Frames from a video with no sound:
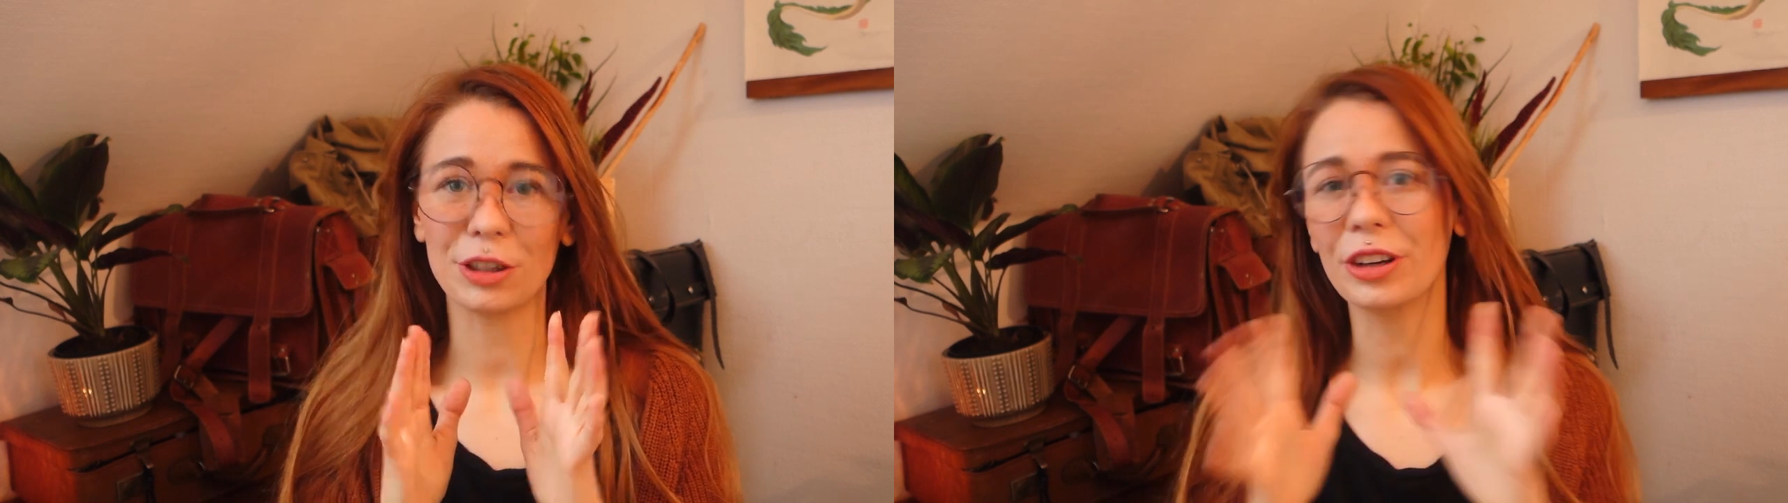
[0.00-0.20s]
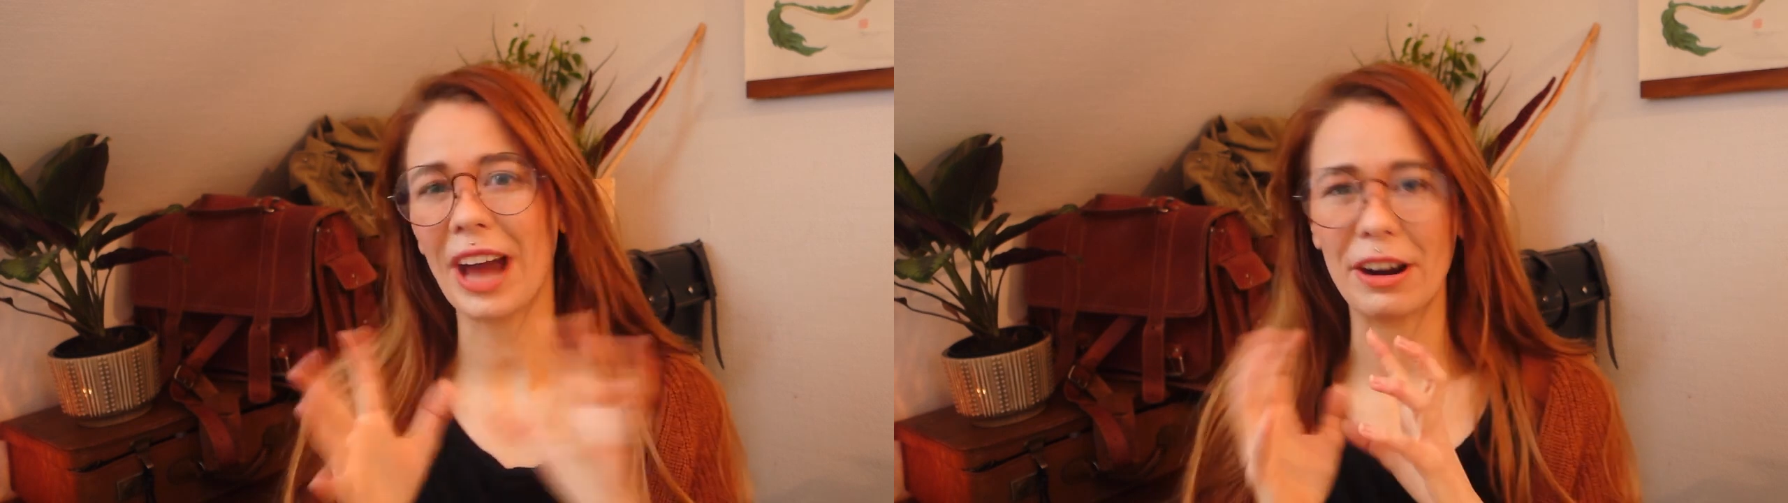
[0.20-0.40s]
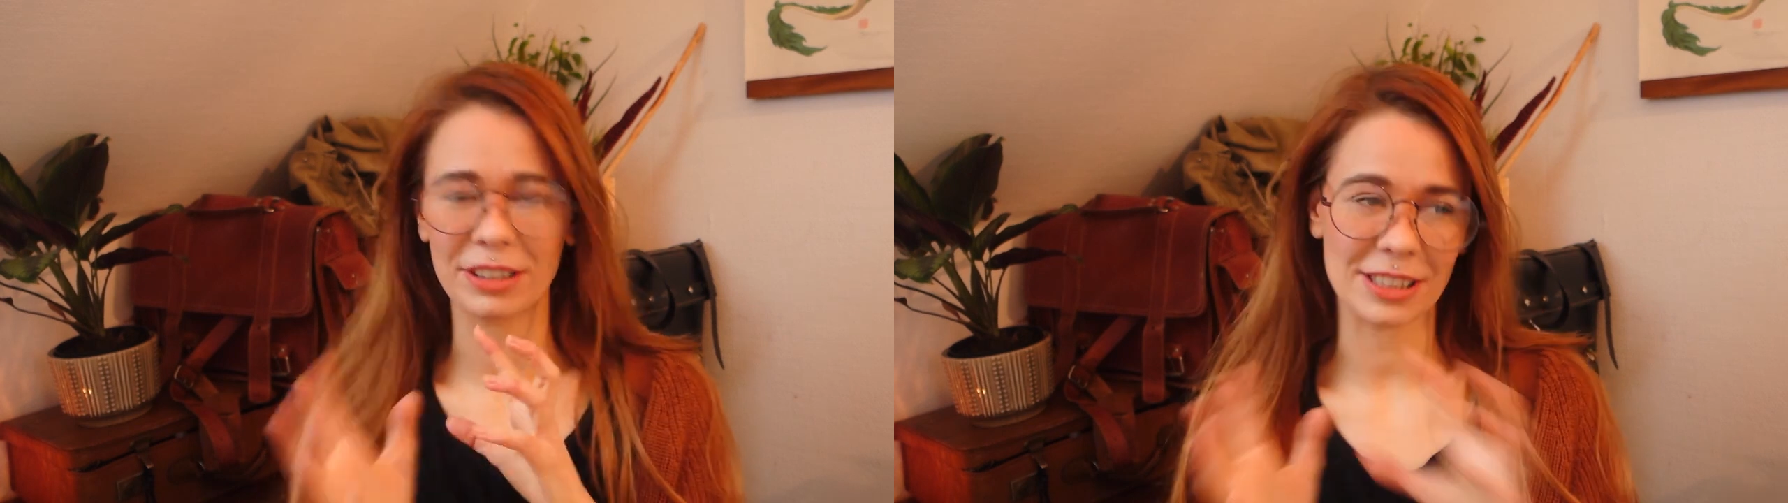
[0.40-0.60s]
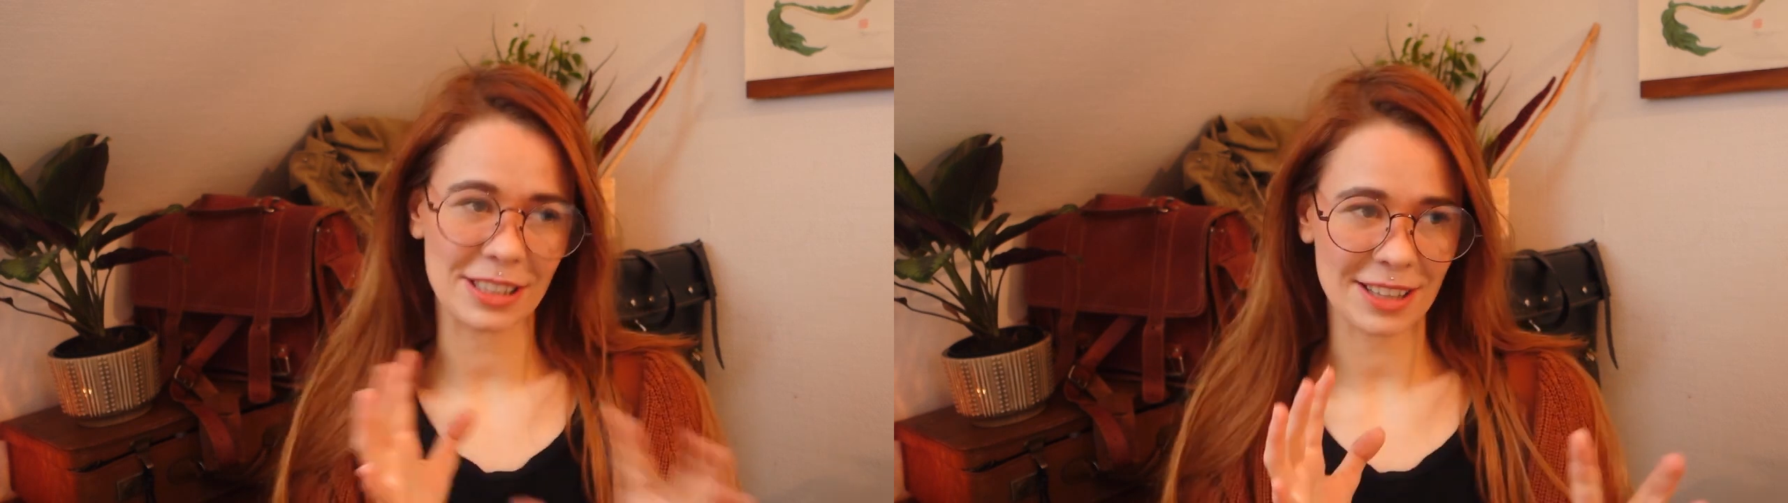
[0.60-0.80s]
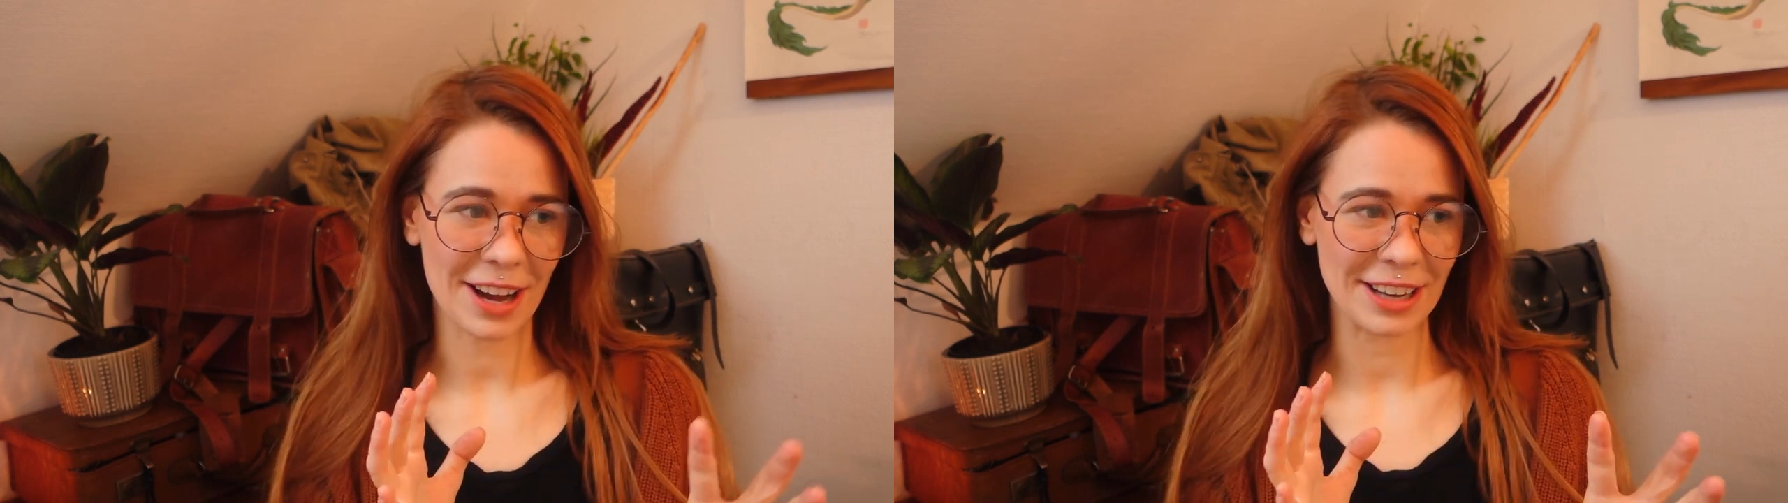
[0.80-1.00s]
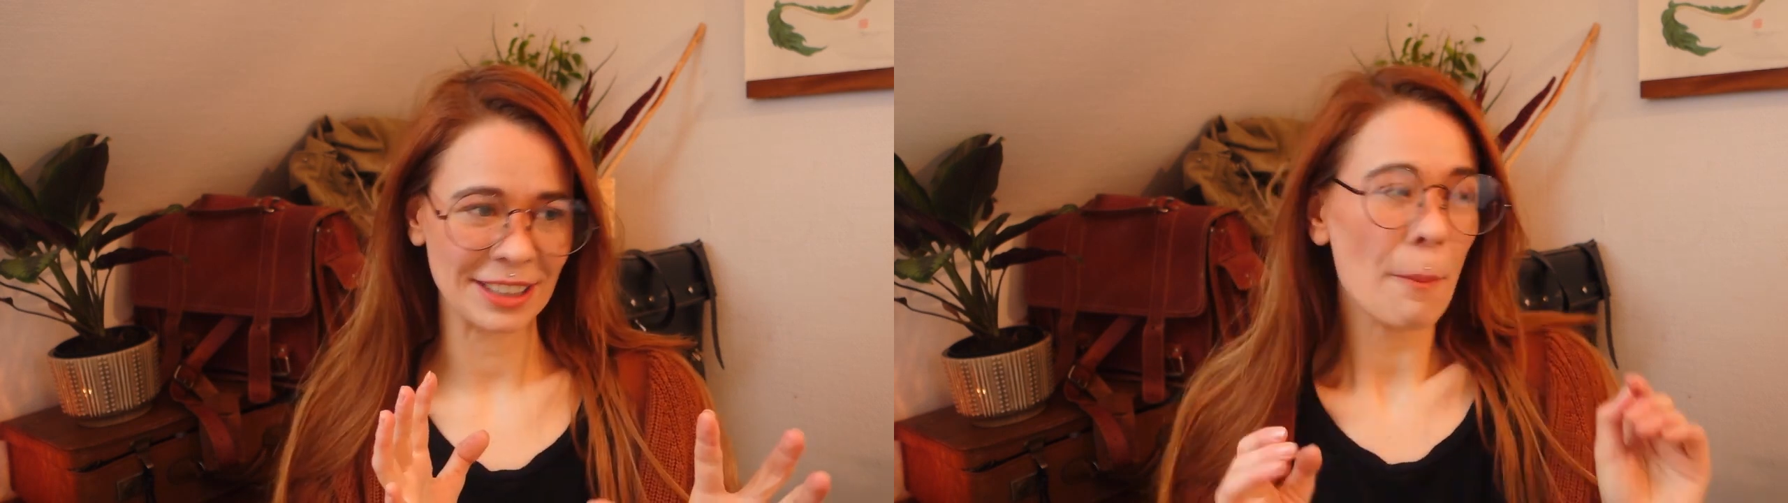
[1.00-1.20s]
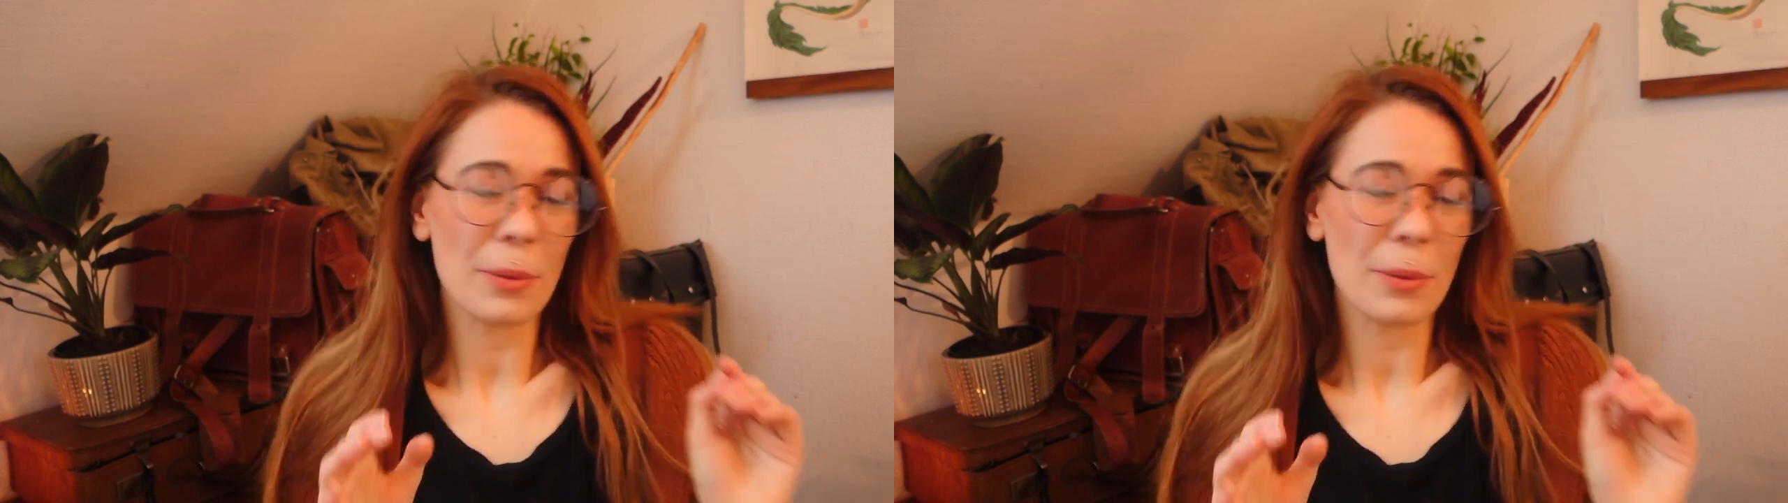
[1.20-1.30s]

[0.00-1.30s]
not character design,